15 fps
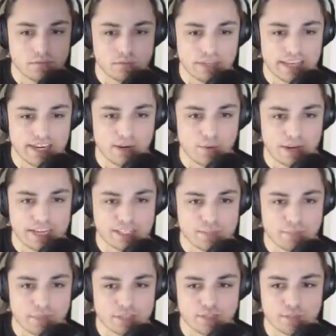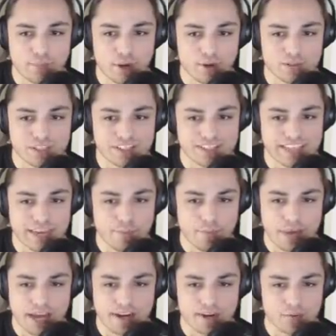hitting wise. Buster Posey's getting better,